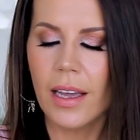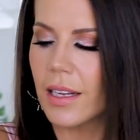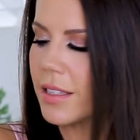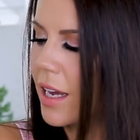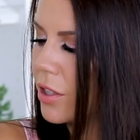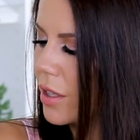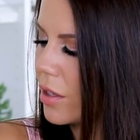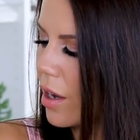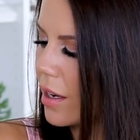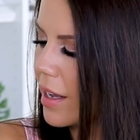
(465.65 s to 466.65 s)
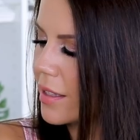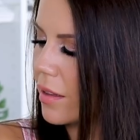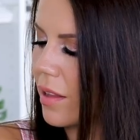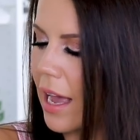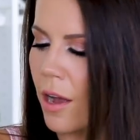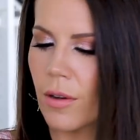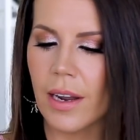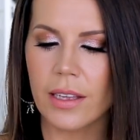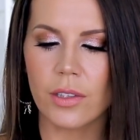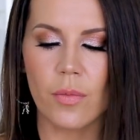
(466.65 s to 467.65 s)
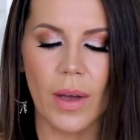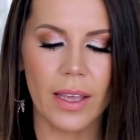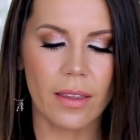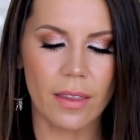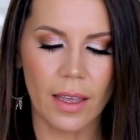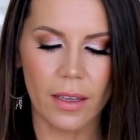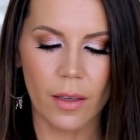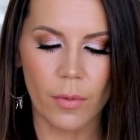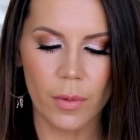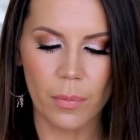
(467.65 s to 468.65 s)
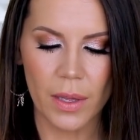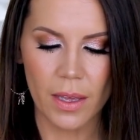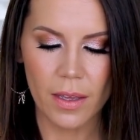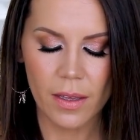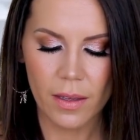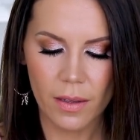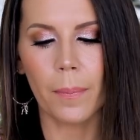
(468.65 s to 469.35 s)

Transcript: and it's actually not as loud as you might think it would be.